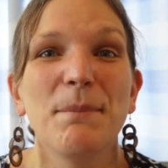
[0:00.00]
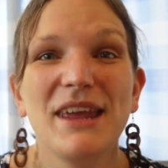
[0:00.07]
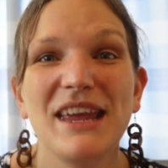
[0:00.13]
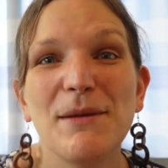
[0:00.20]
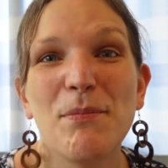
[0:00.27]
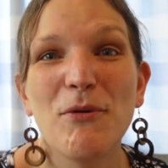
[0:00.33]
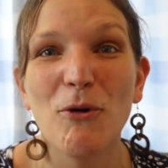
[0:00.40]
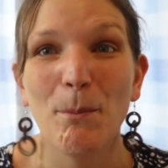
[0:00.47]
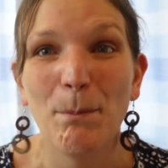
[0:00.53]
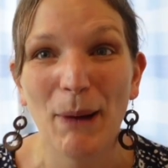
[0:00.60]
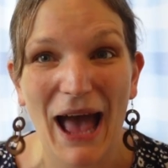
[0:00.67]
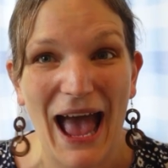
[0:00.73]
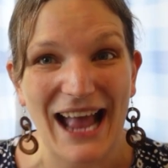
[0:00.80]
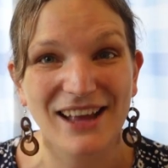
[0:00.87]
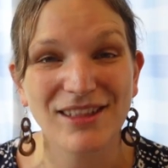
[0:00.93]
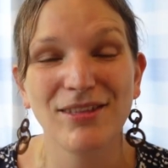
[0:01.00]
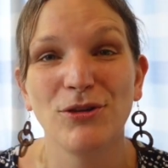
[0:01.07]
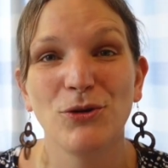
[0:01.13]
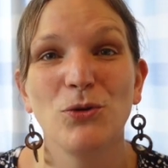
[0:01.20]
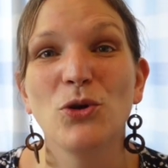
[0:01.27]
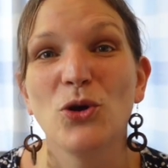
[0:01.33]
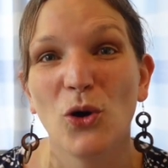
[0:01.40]
people back
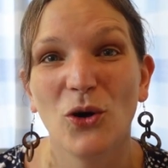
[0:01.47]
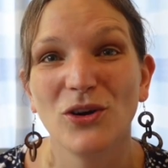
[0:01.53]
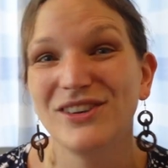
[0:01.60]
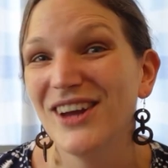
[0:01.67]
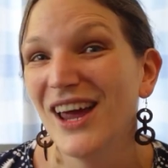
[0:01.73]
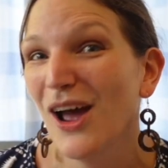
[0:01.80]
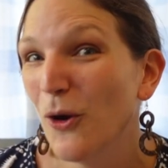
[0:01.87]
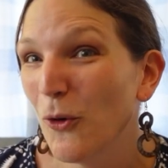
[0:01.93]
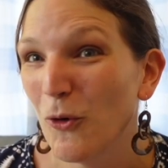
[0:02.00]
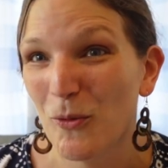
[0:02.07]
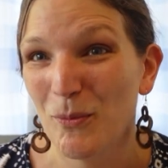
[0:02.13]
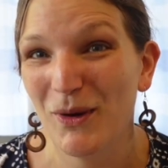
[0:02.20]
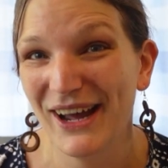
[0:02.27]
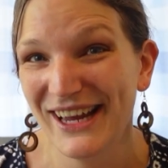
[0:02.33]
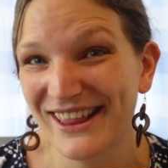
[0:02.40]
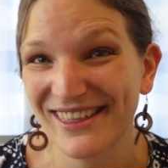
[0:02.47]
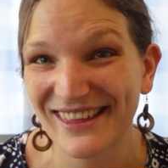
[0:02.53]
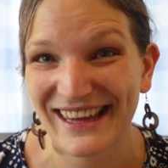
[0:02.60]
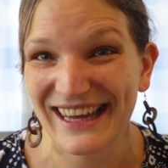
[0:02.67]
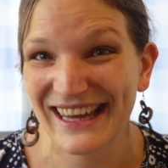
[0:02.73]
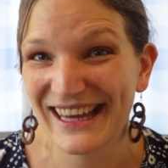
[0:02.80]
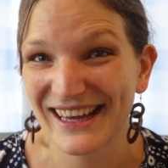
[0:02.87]
to God
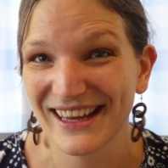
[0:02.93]
Almighty.